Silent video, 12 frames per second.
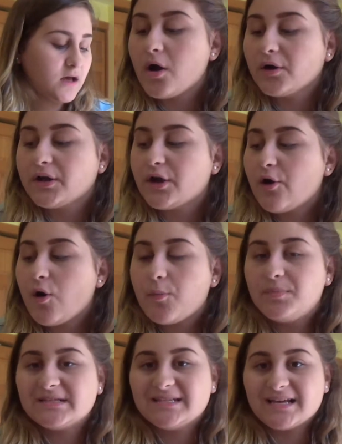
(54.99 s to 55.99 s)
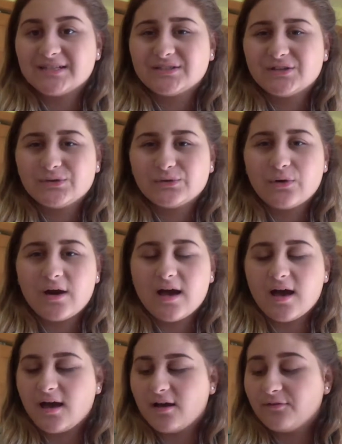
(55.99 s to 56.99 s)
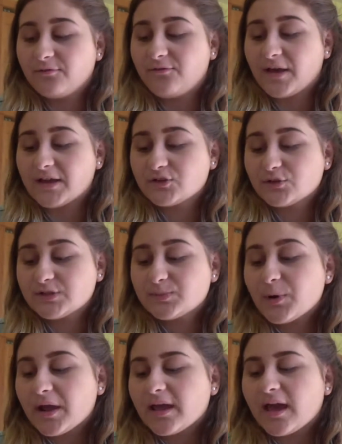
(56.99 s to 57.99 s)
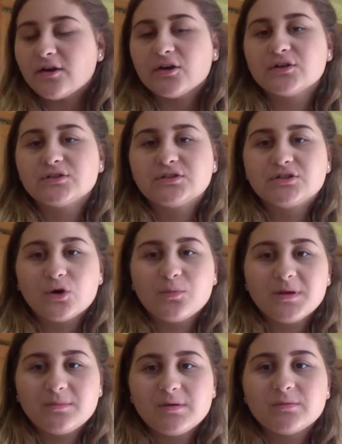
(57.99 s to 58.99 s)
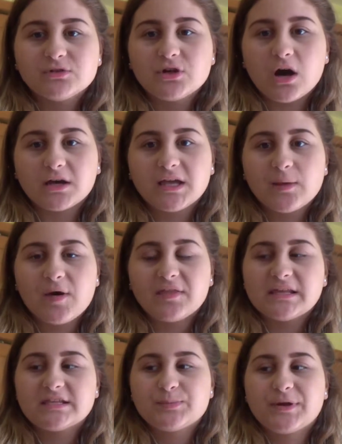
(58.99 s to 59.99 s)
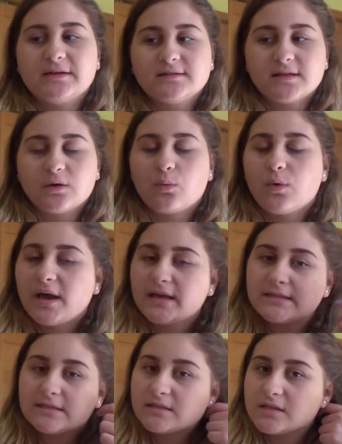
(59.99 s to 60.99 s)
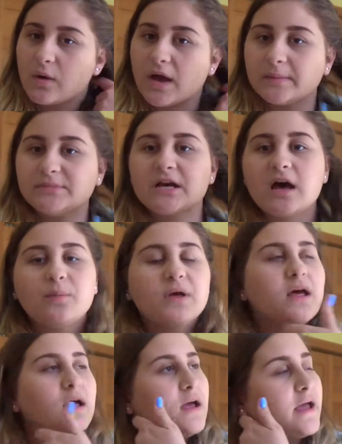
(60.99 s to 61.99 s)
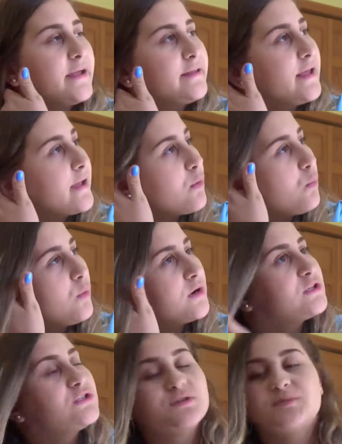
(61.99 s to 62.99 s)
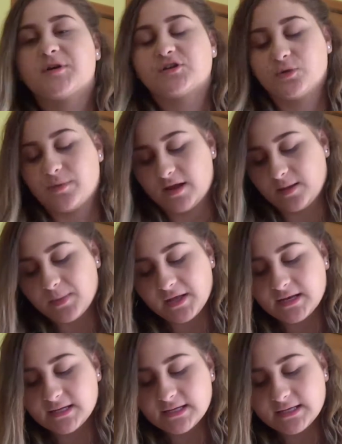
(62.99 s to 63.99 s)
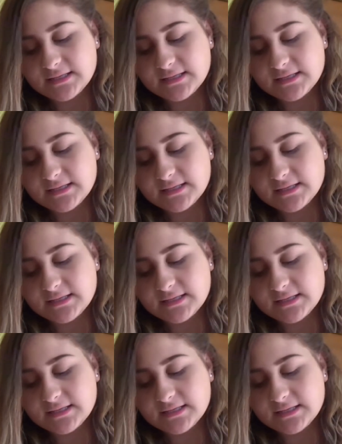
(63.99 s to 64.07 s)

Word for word: Mario Badescu facial spray. I heard so many people talking about this spray. I was like, why is it so hyped up? And like, what is so special about it? But it